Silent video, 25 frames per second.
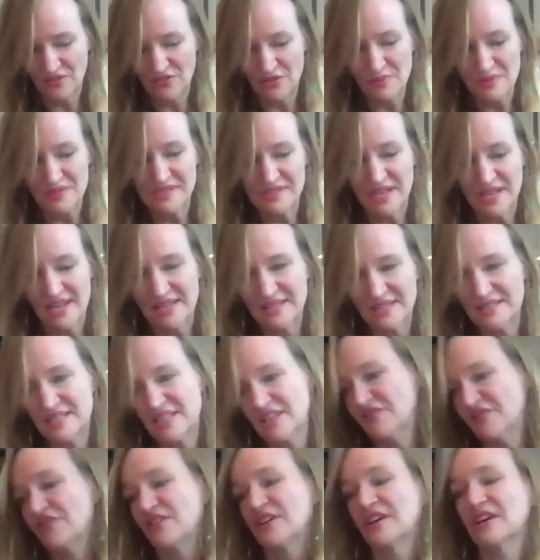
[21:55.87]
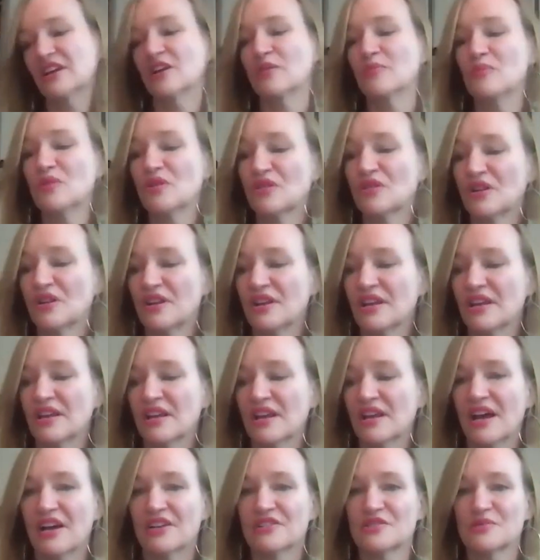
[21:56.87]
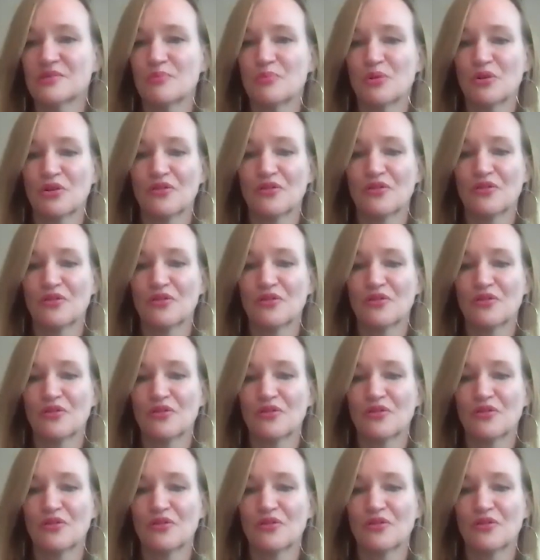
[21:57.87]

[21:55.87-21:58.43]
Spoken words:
from the scientific community has proven